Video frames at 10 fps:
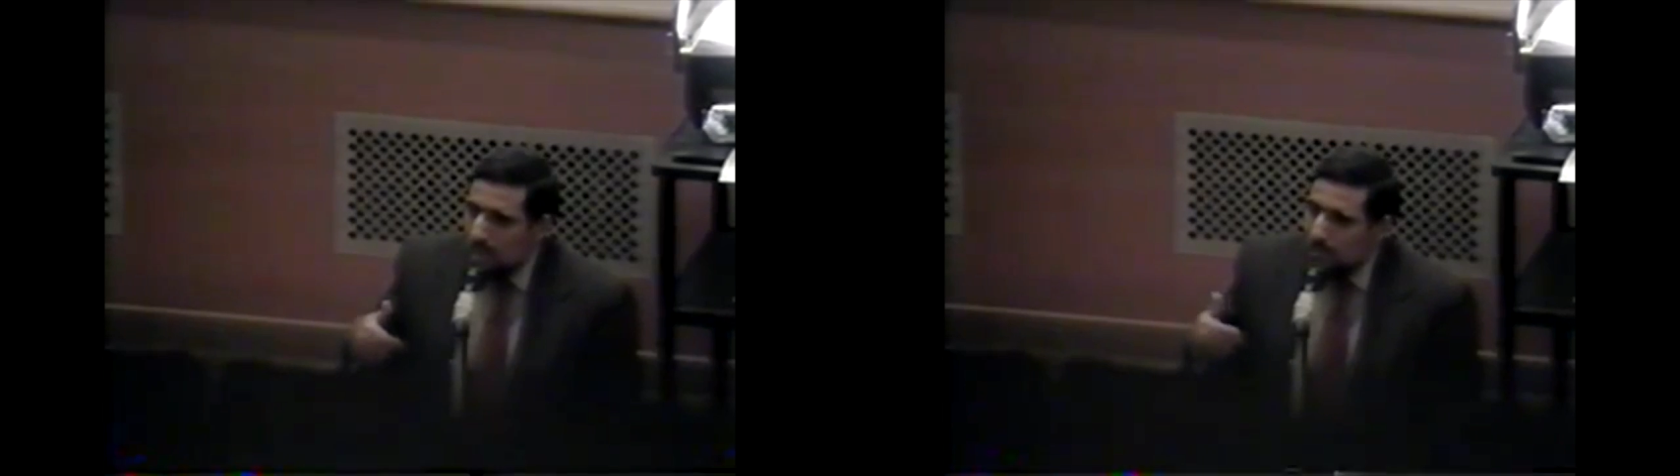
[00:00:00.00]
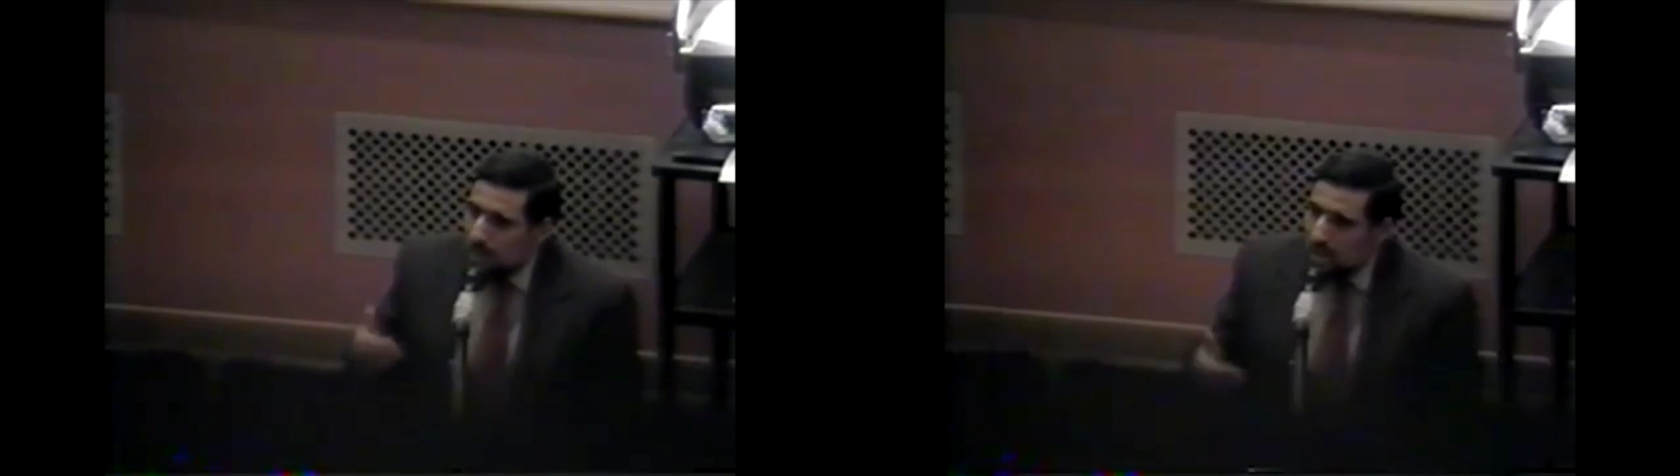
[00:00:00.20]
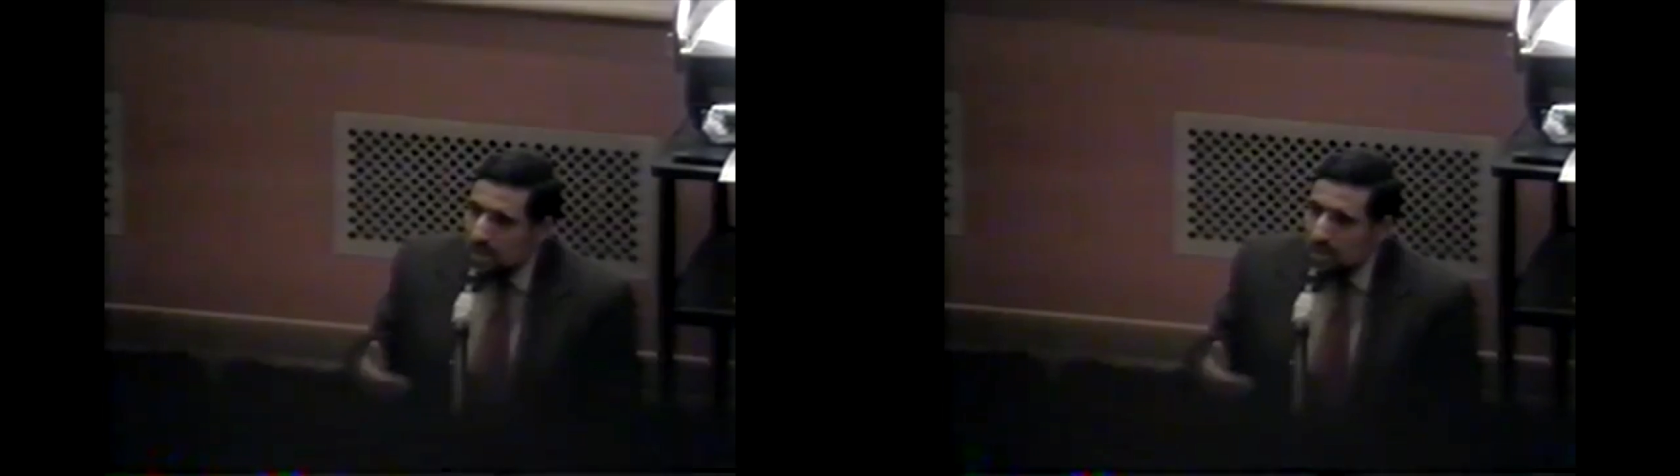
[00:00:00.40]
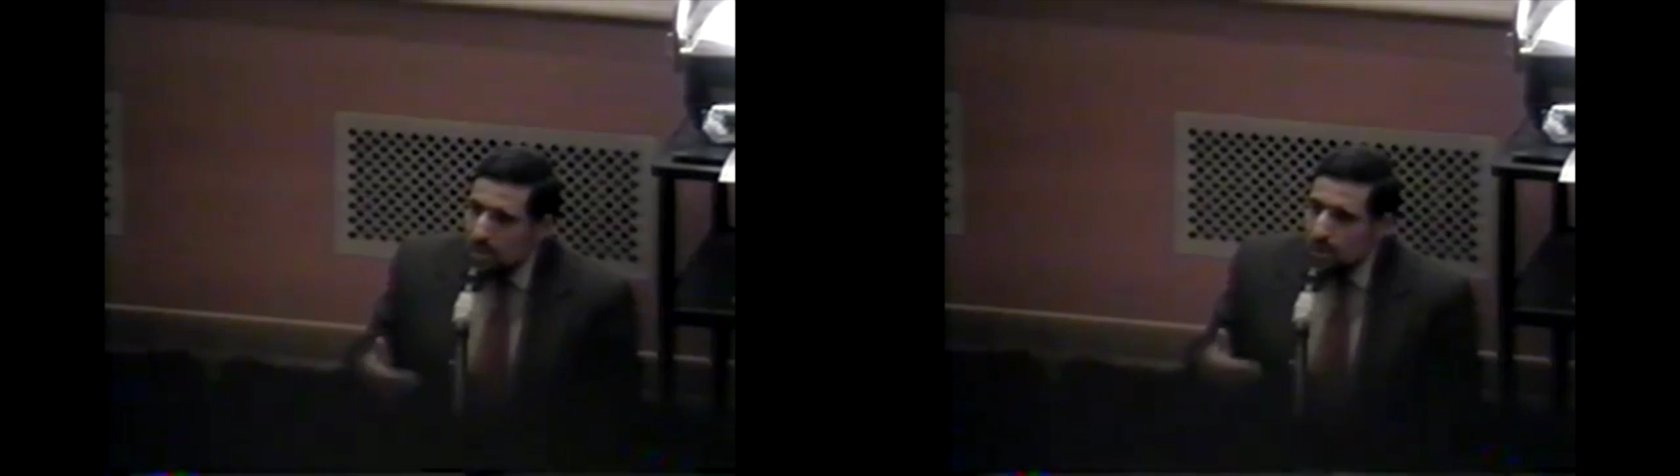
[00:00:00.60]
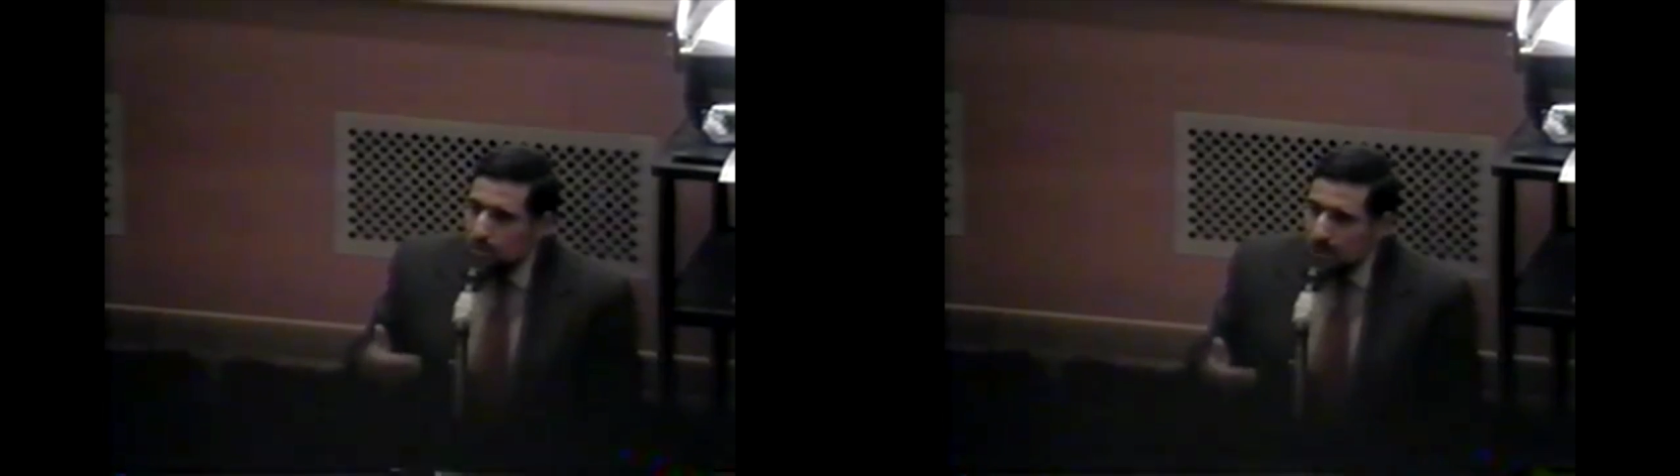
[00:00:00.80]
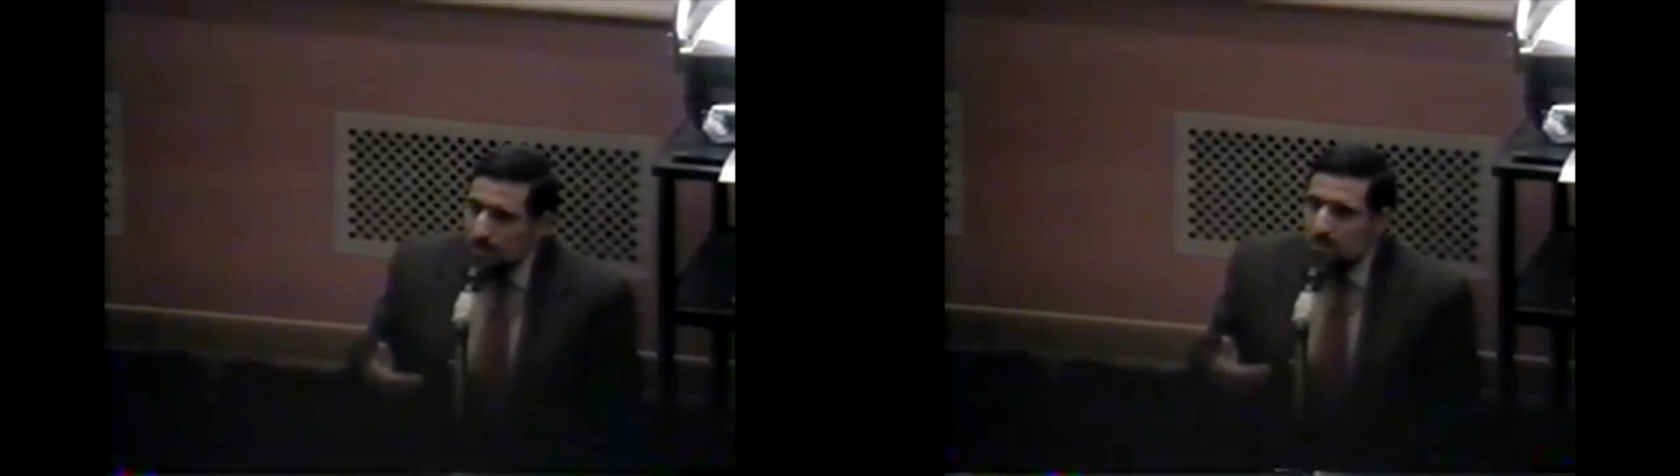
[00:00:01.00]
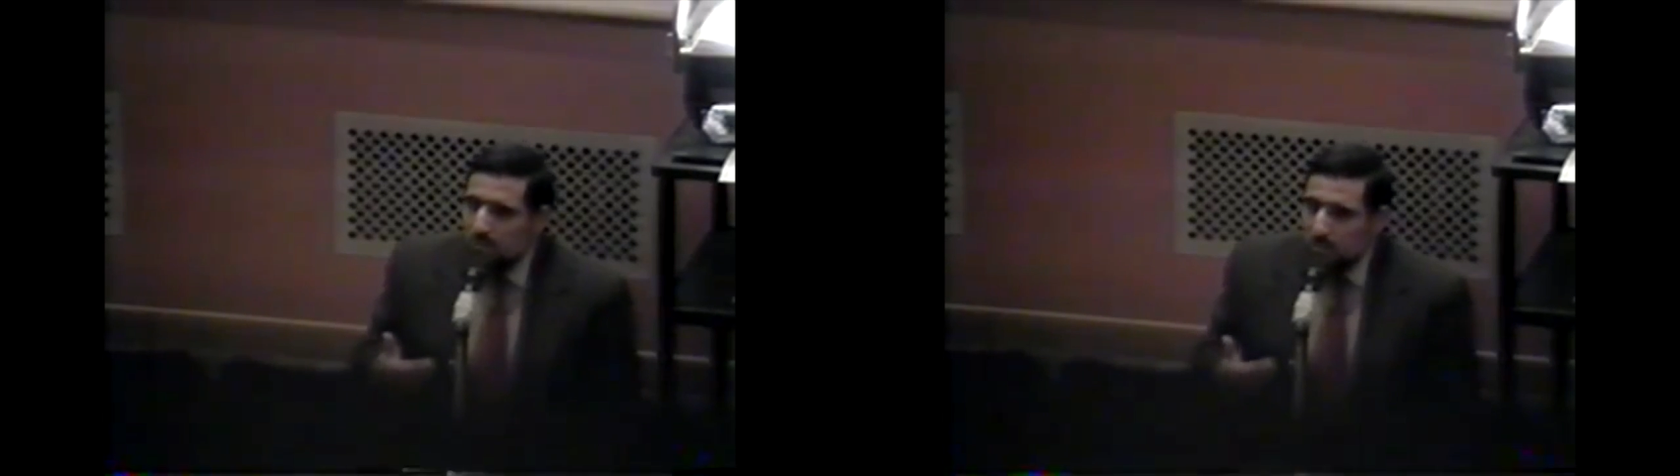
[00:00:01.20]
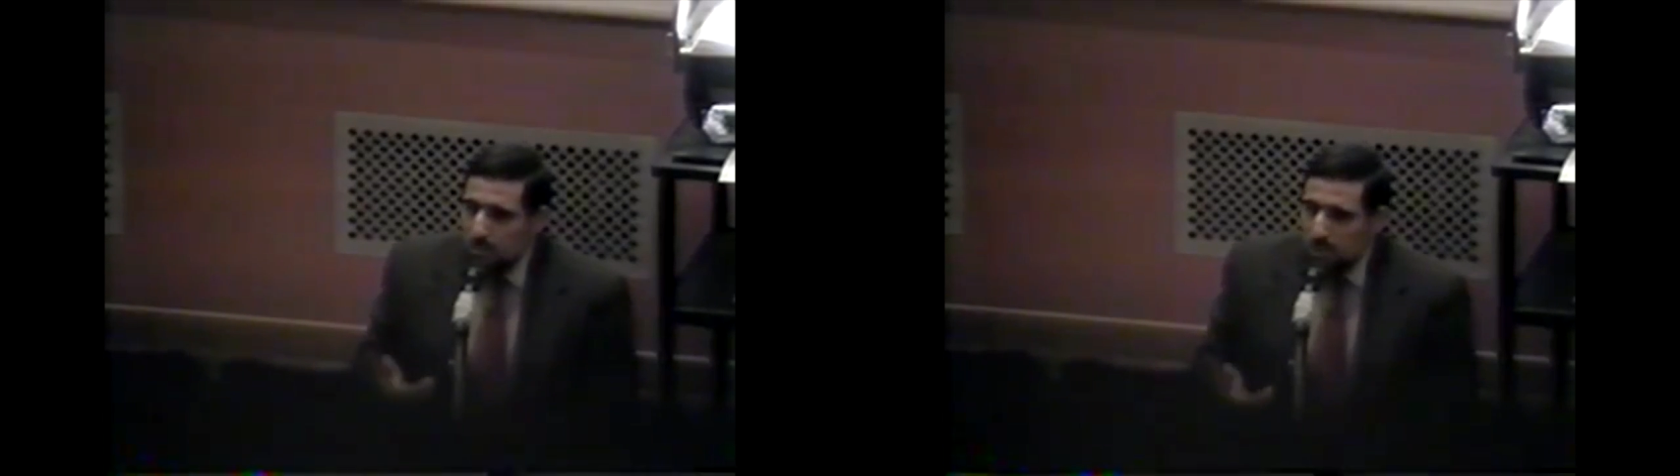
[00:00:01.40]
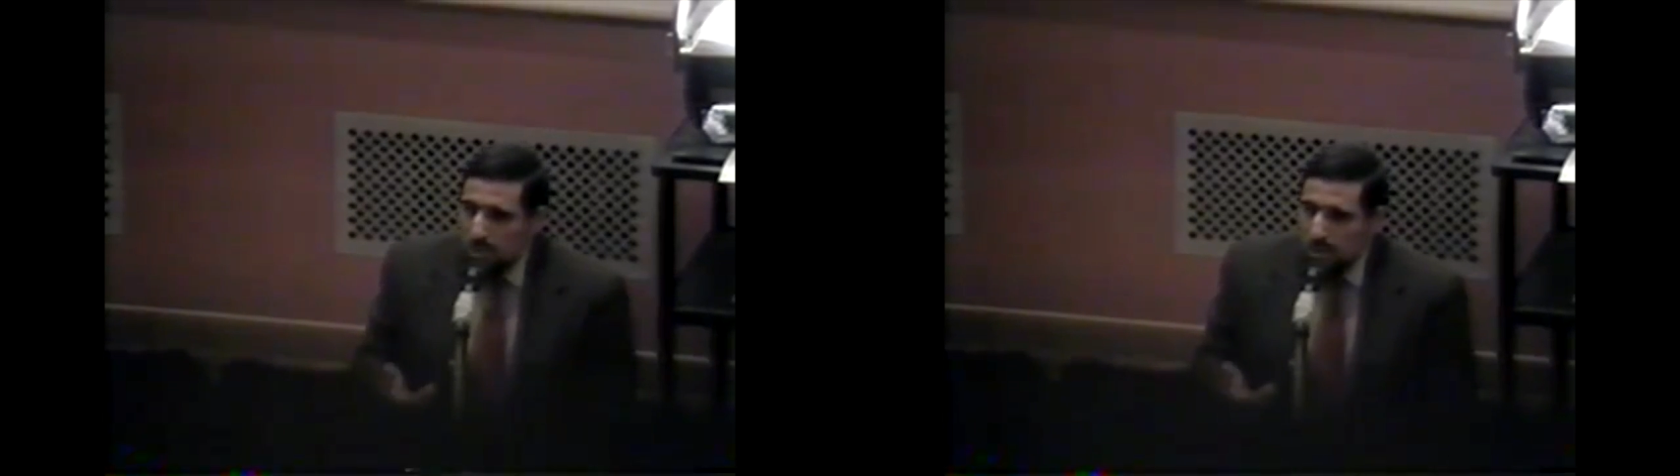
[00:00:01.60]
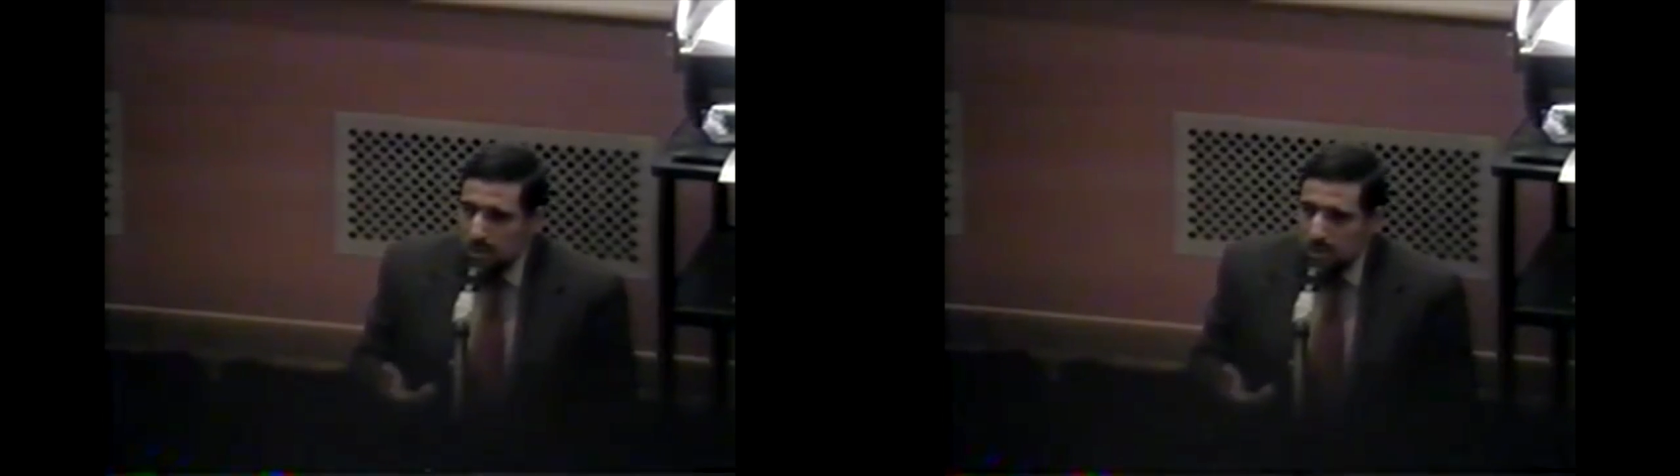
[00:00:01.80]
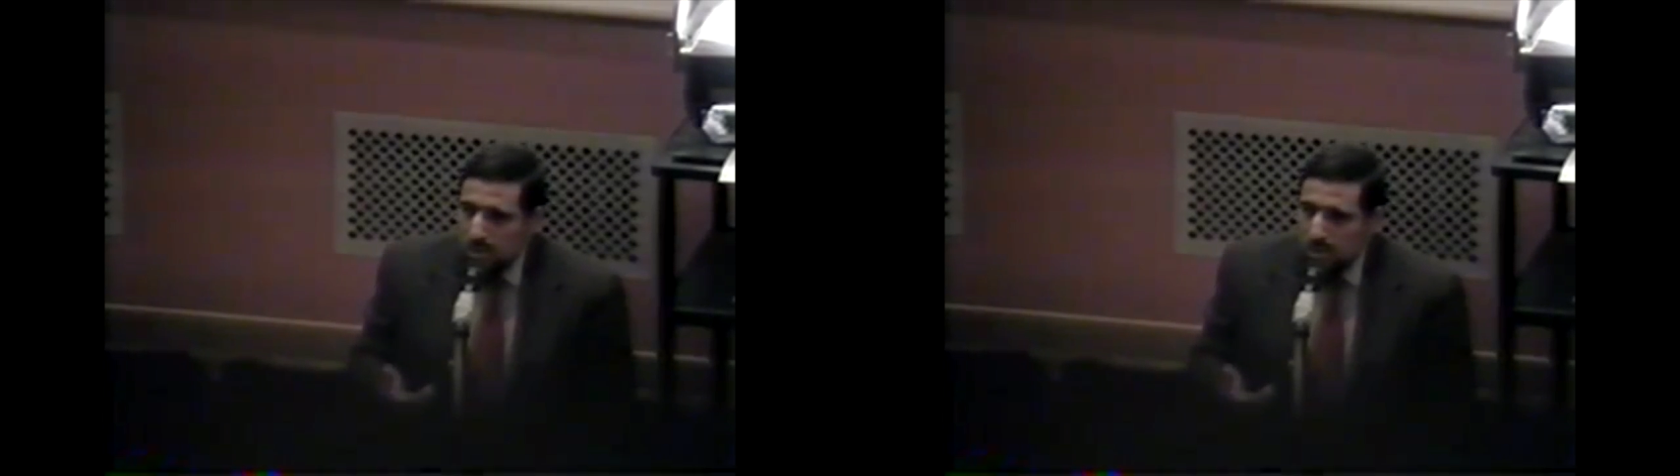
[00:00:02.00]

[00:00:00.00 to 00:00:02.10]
Come on, O people of the book,